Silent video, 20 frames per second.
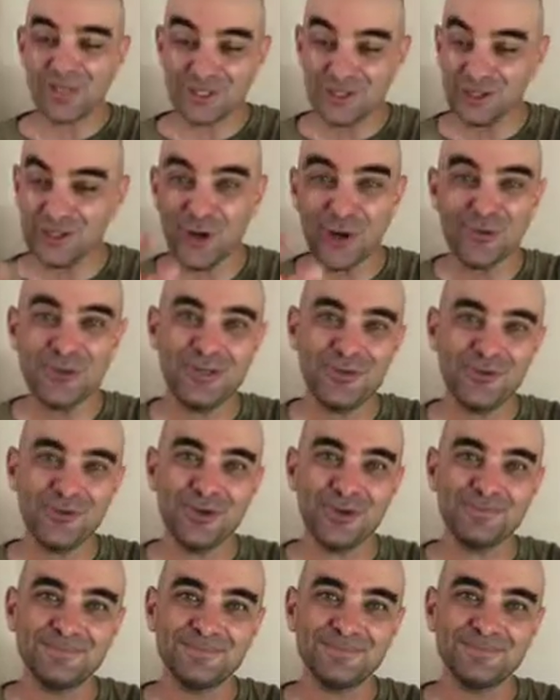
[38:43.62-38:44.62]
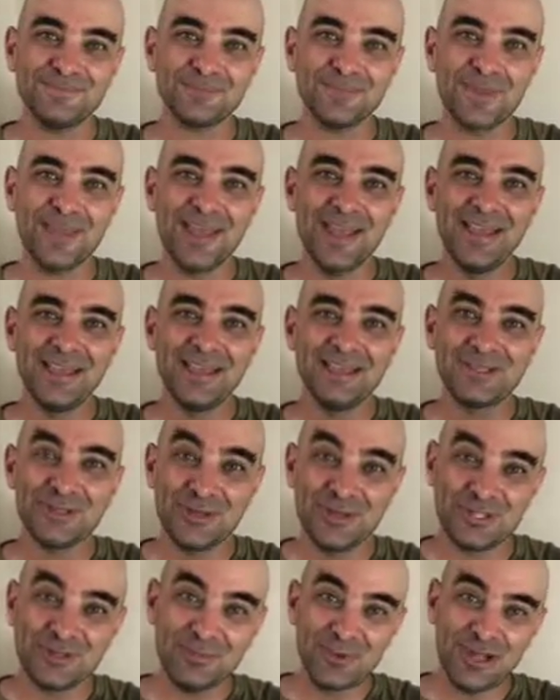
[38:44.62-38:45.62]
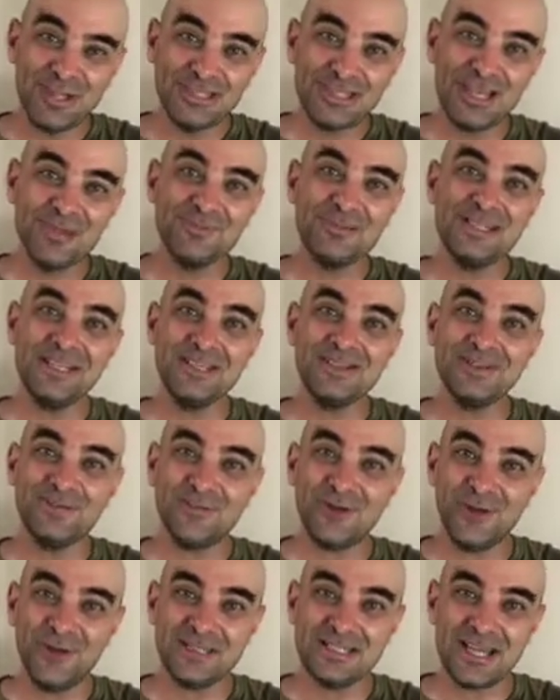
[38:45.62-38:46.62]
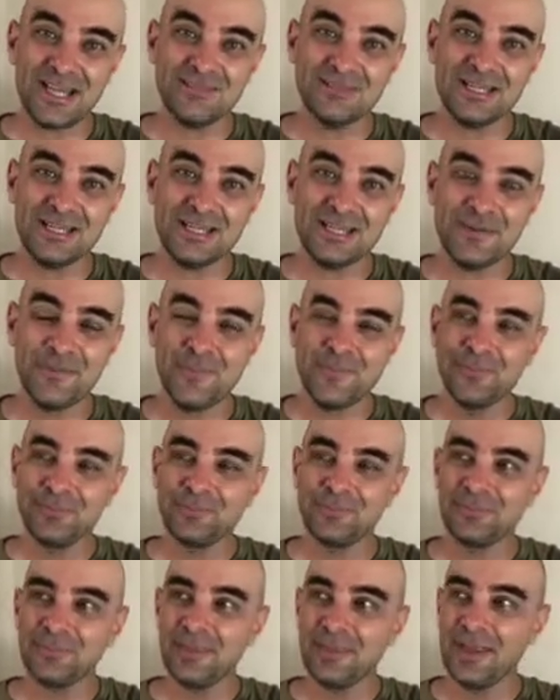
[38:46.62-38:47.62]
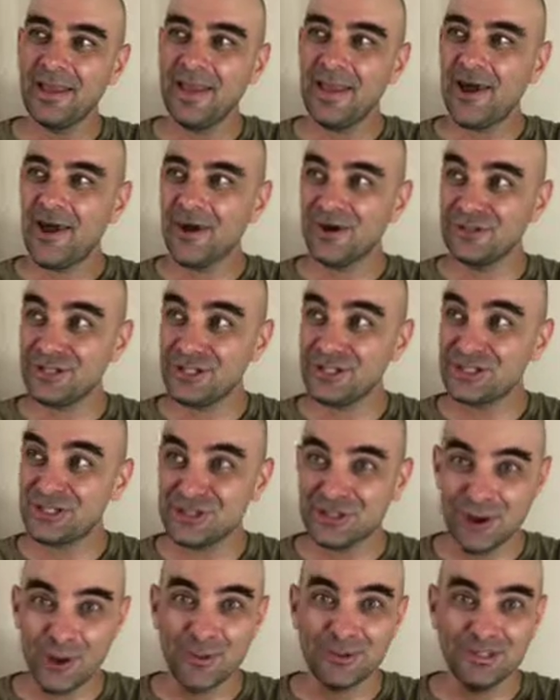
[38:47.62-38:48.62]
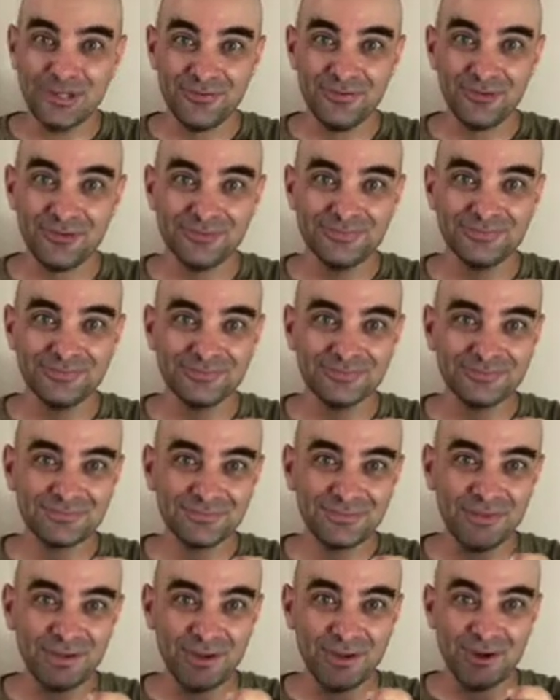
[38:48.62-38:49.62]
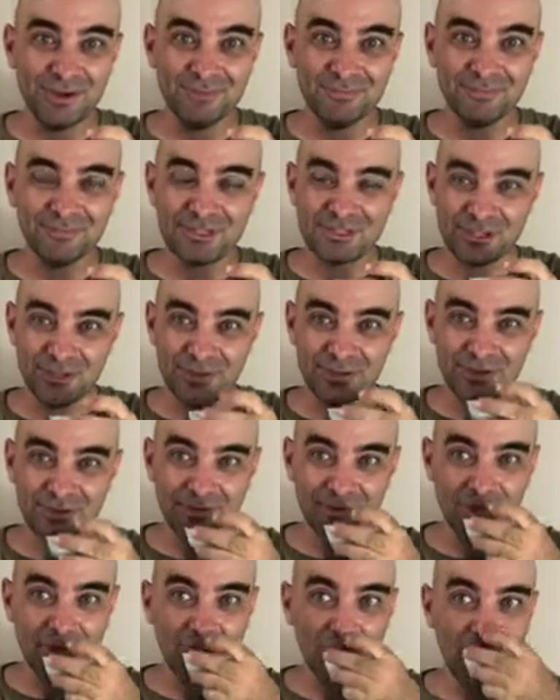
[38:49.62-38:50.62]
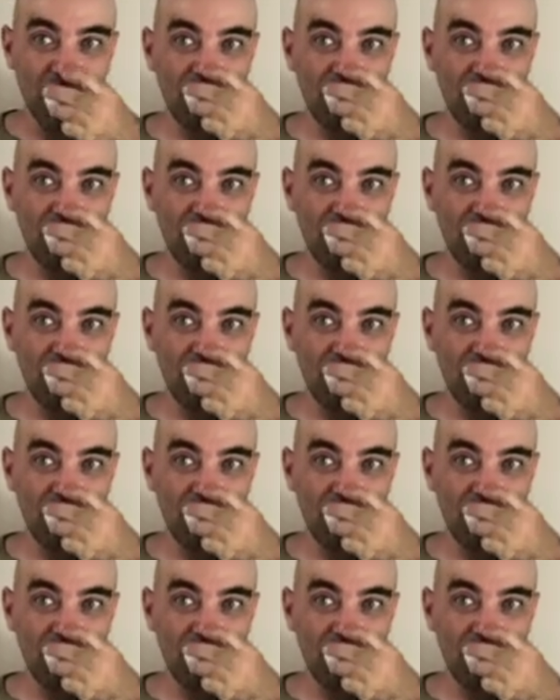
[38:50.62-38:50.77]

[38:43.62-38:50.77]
So different. So the springtime tea and the fall time tea are just so different, so different.